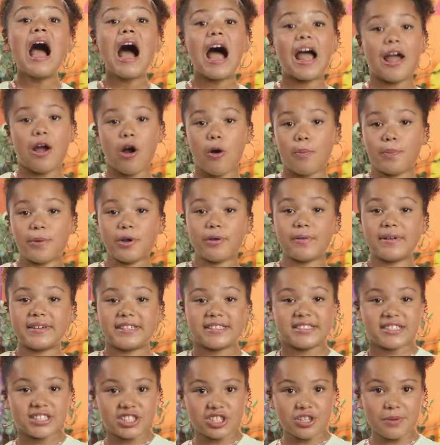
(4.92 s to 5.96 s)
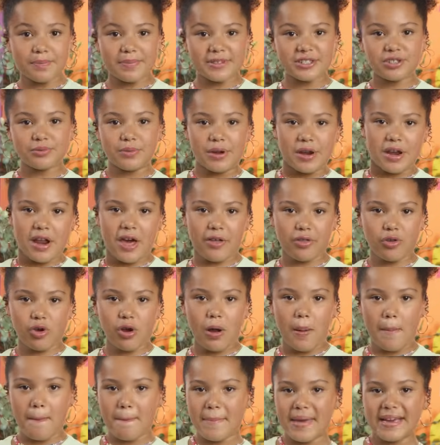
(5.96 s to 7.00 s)
I hope you're ready to jump into another
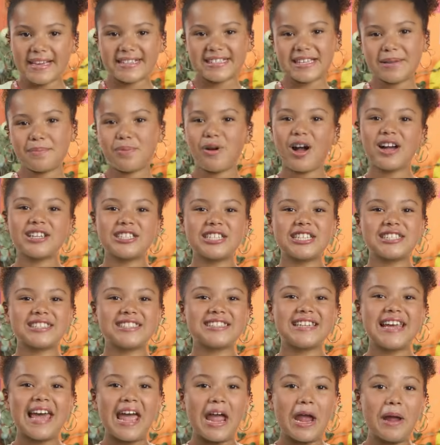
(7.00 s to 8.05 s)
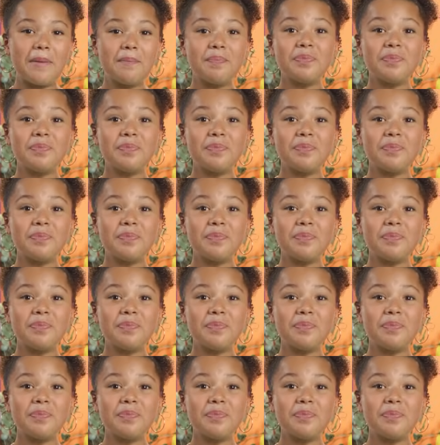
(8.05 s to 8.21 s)
amazing project today.